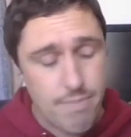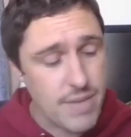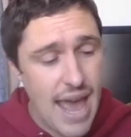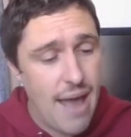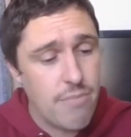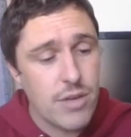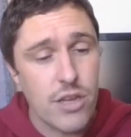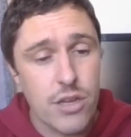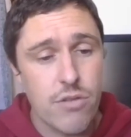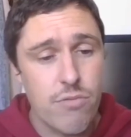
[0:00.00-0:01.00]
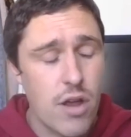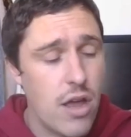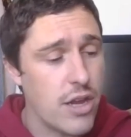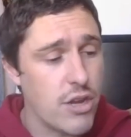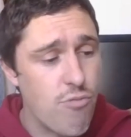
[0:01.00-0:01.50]
you're
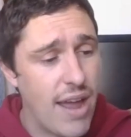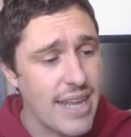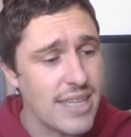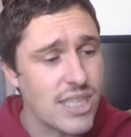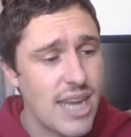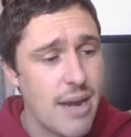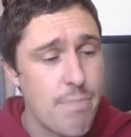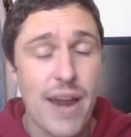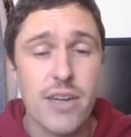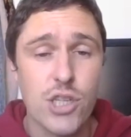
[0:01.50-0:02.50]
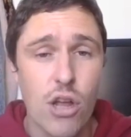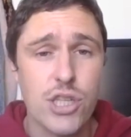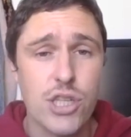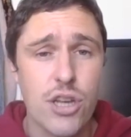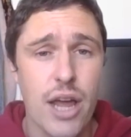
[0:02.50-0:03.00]
right in saying Brennan
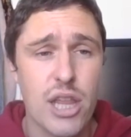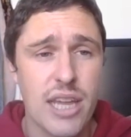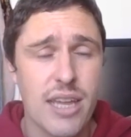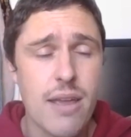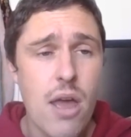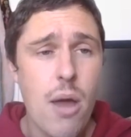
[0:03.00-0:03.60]
Johnson, I think,